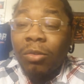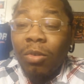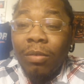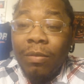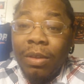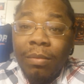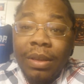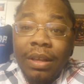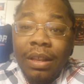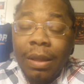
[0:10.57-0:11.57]
short review
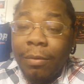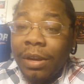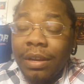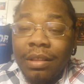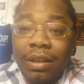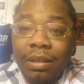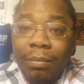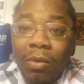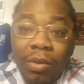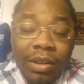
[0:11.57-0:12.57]
because there ain't really
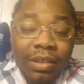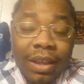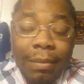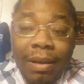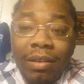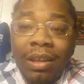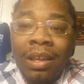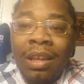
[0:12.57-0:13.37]
nothing more to say about it.